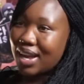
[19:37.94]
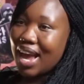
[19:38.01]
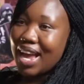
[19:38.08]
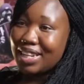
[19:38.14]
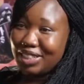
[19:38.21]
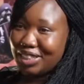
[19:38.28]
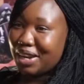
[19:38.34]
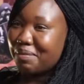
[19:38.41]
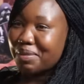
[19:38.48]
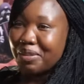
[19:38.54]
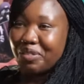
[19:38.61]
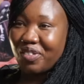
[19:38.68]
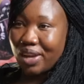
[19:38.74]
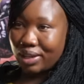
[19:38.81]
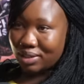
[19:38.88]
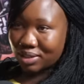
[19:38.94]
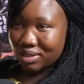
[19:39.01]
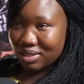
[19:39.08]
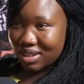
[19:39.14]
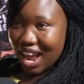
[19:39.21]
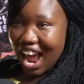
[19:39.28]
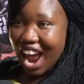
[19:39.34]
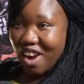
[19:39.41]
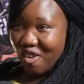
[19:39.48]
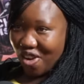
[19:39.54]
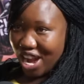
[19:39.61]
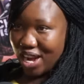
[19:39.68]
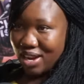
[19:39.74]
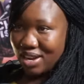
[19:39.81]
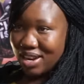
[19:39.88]
I jumped the fence. I
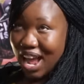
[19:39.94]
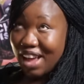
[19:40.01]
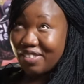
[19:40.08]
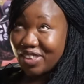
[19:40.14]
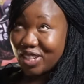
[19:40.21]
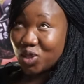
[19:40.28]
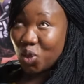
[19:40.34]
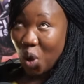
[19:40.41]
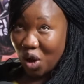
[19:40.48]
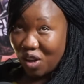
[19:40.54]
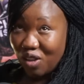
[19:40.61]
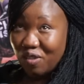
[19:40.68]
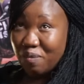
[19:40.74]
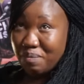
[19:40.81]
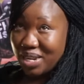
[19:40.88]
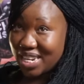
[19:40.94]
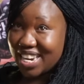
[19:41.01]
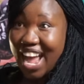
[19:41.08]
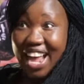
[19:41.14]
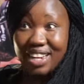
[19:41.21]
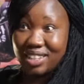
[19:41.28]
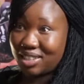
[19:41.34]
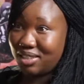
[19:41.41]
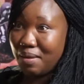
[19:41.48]
ran after 12 midnight.